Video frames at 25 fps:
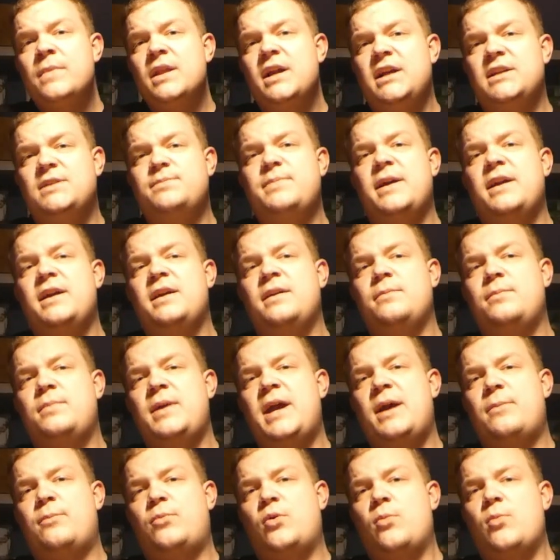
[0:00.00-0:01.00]

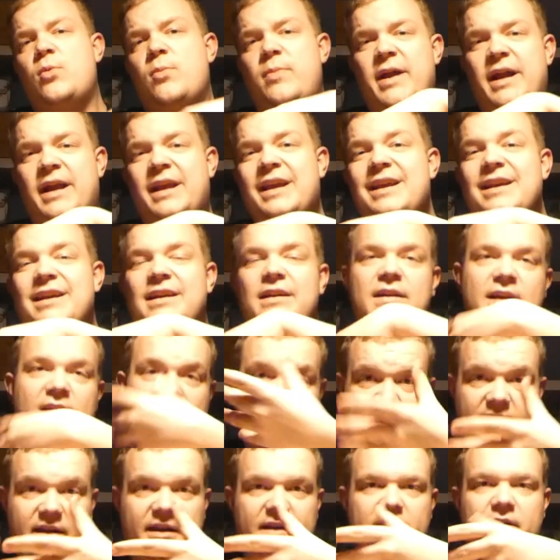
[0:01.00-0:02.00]
promo pack
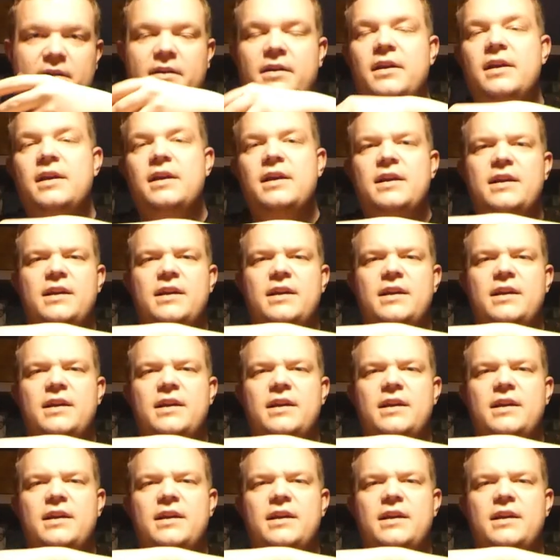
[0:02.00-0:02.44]
and Canadian